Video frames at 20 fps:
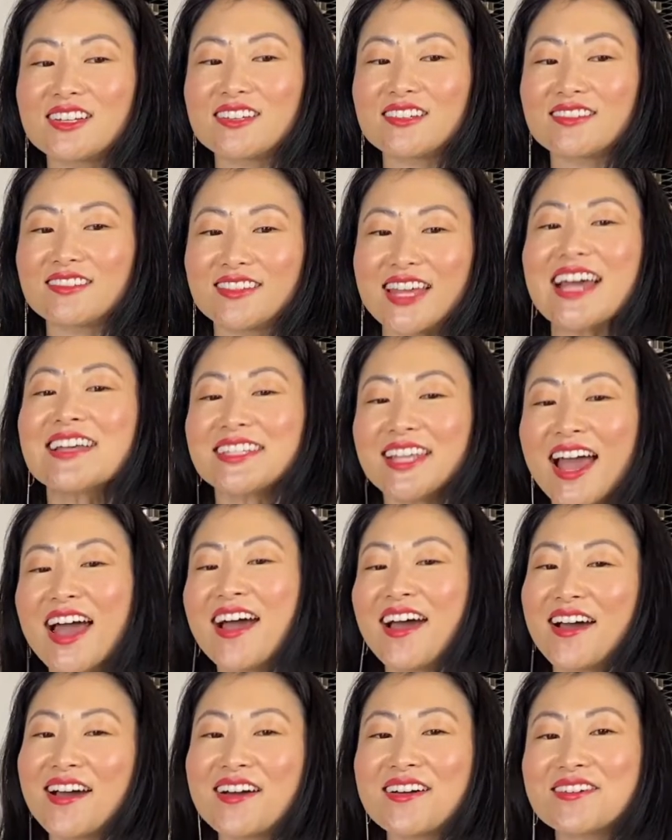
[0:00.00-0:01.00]
that's
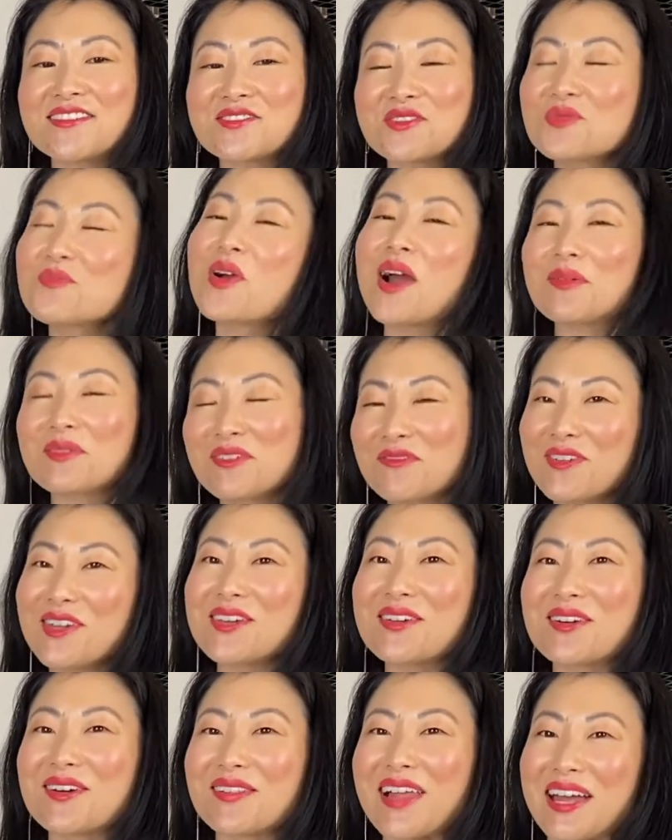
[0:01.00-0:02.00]
how you probably
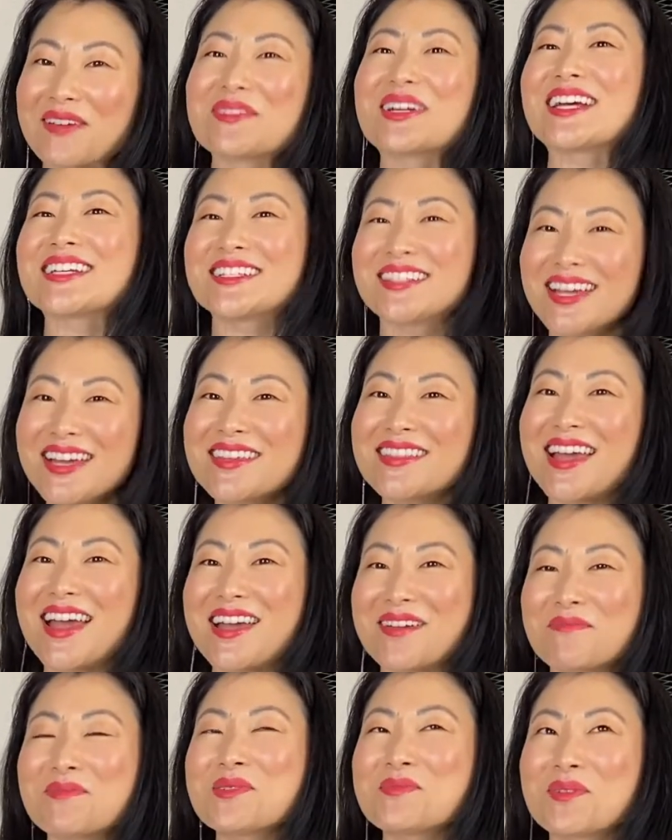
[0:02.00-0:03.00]
feel. Like, when I say
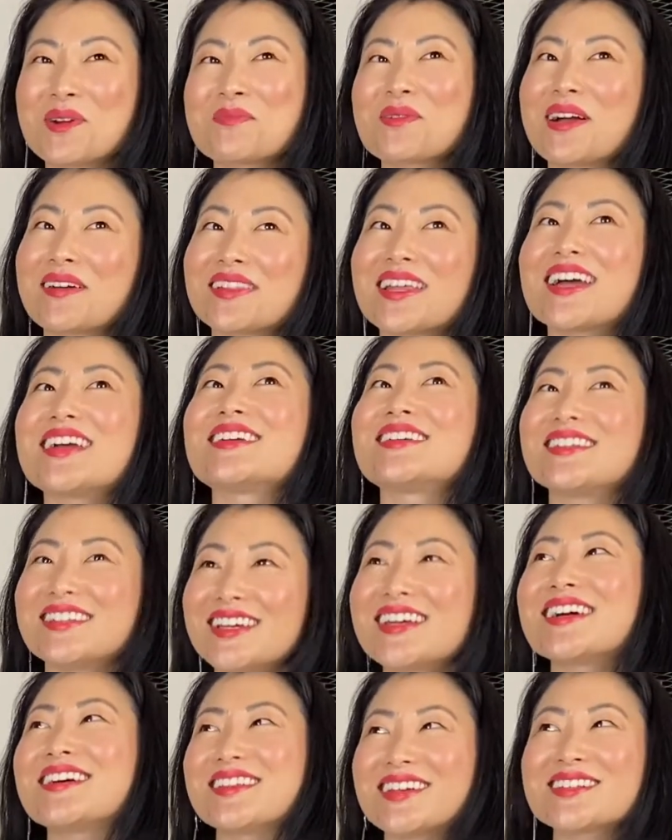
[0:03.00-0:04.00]
that, people are probably like,
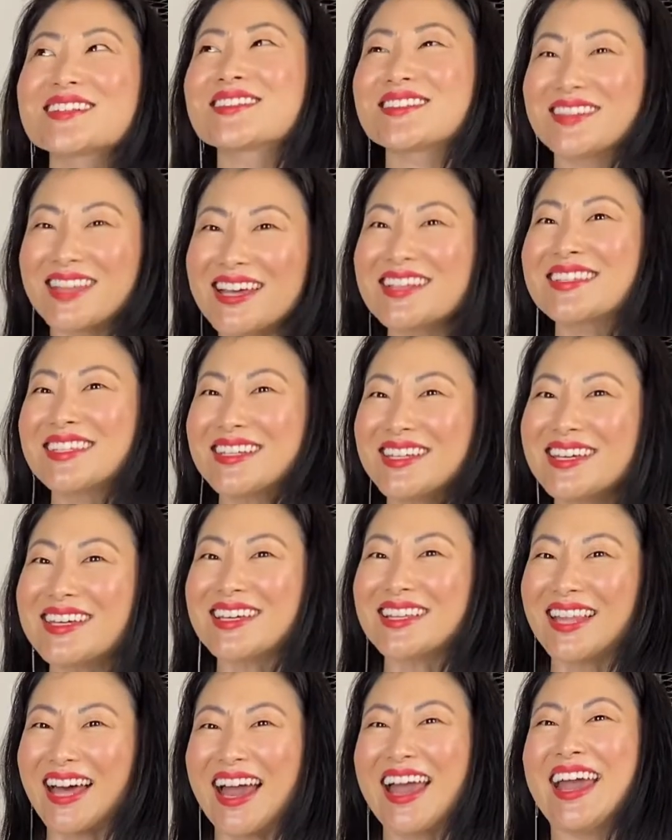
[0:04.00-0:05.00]
yeah, that's
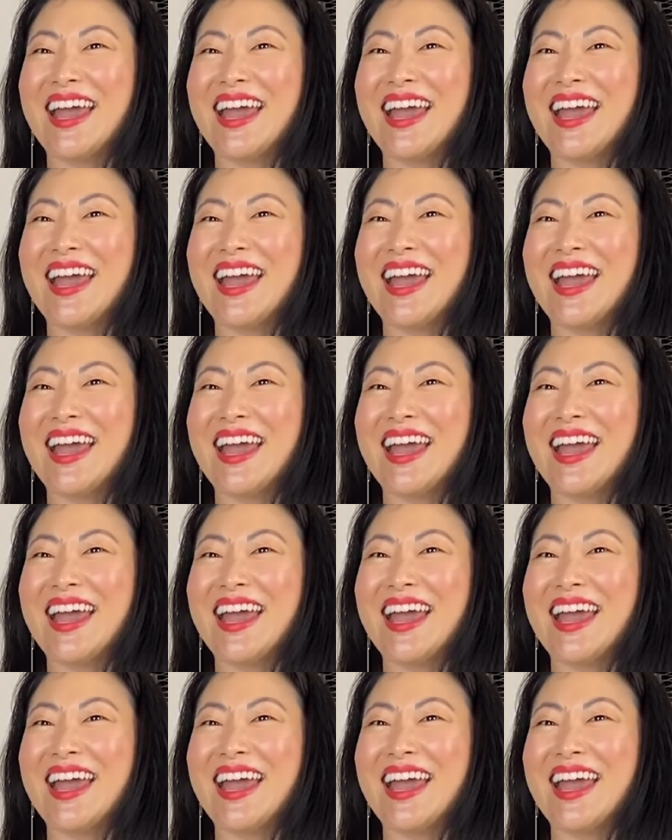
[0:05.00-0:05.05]
it. Like,